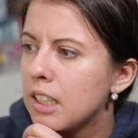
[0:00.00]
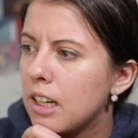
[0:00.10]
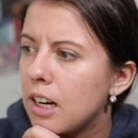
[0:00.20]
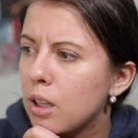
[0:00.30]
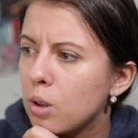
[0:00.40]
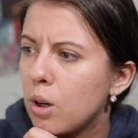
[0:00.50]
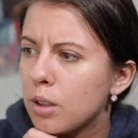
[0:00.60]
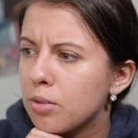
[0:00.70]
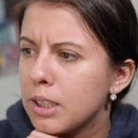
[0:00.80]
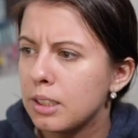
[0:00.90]
A lot
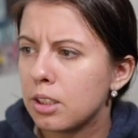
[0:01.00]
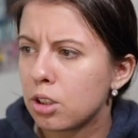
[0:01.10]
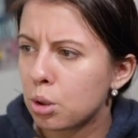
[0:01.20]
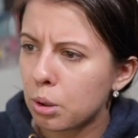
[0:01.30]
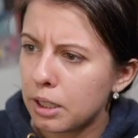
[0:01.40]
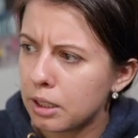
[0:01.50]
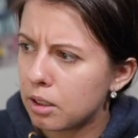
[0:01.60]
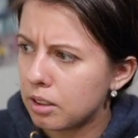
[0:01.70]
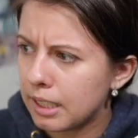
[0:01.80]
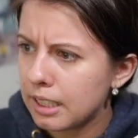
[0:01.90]
of it is trying to
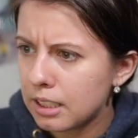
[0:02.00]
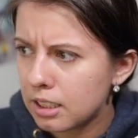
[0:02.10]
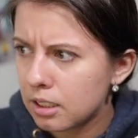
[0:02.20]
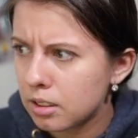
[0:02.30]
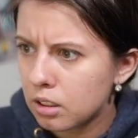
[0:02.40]
collect